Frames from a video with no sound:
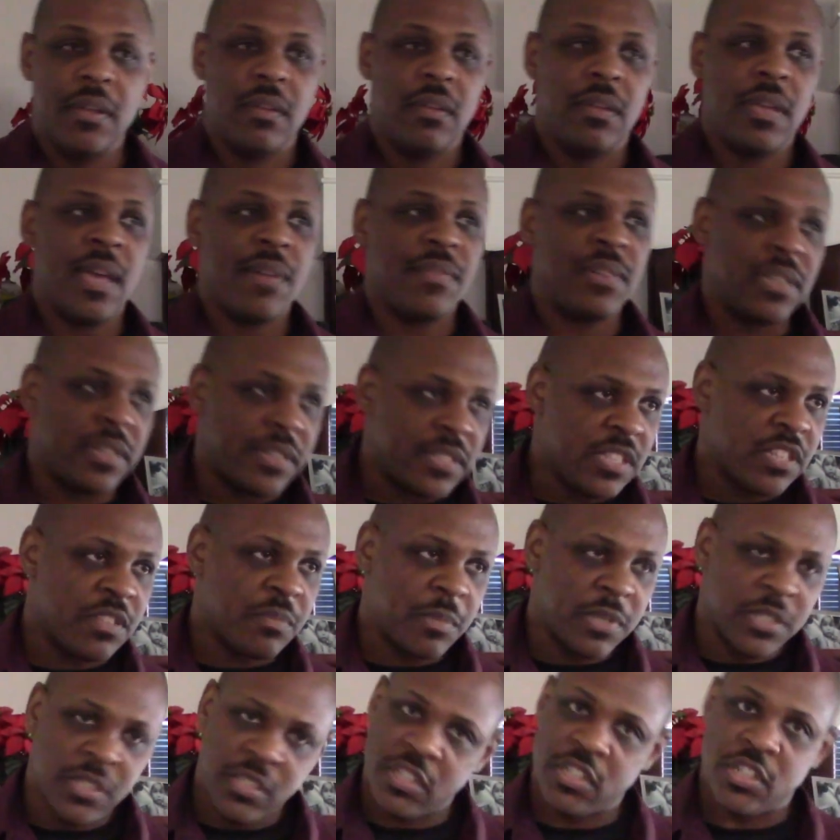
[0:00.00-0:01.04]
You have
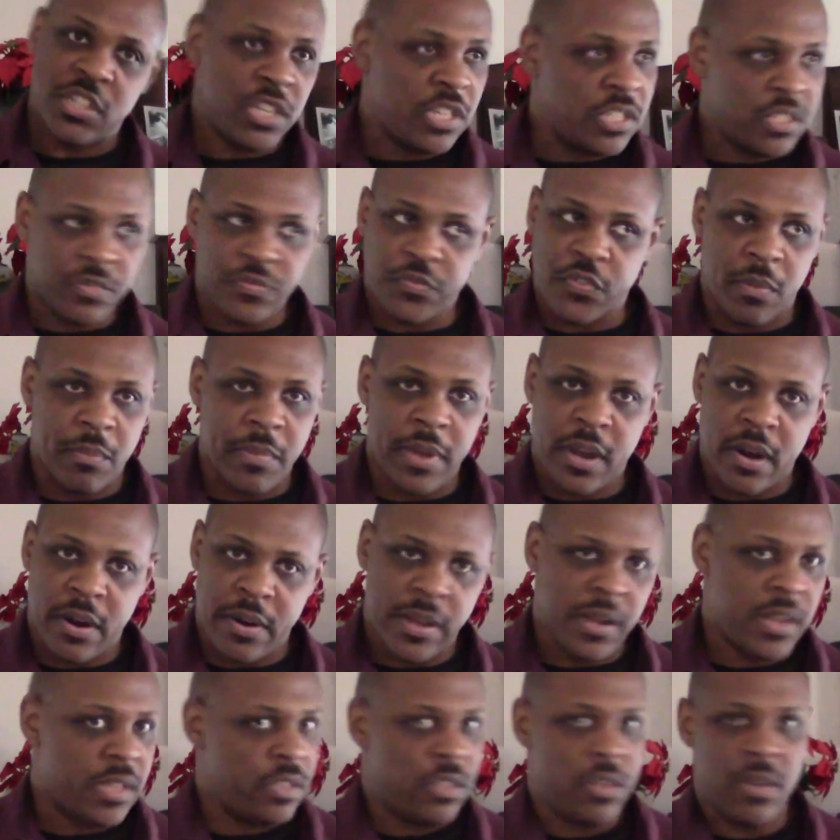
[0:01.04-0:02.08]
Elizabeth, she's from
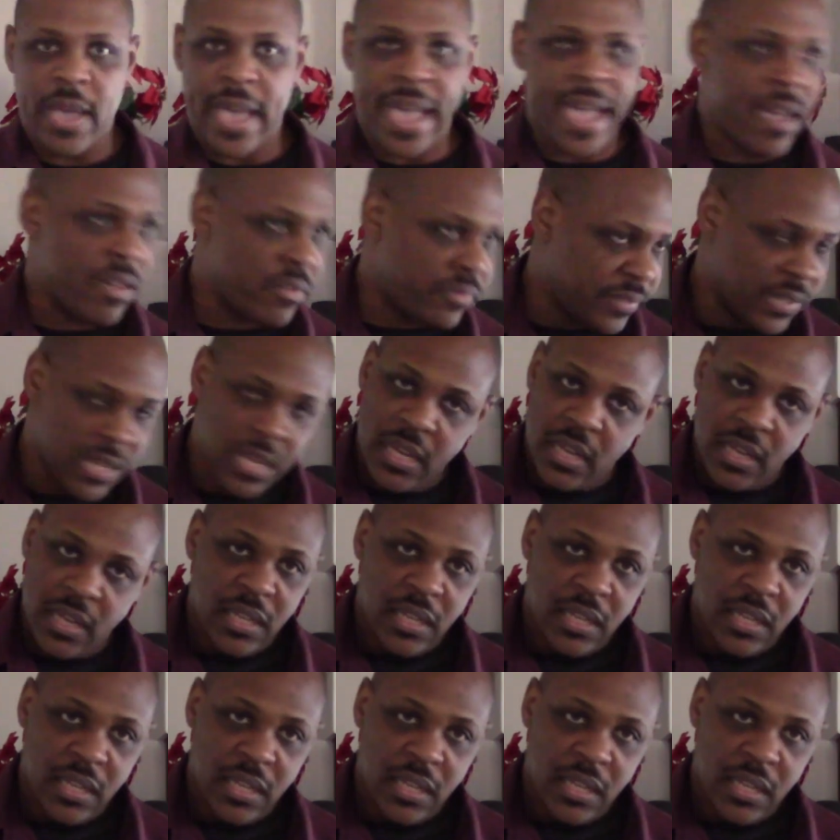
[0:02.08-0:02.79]
Aaron, and you have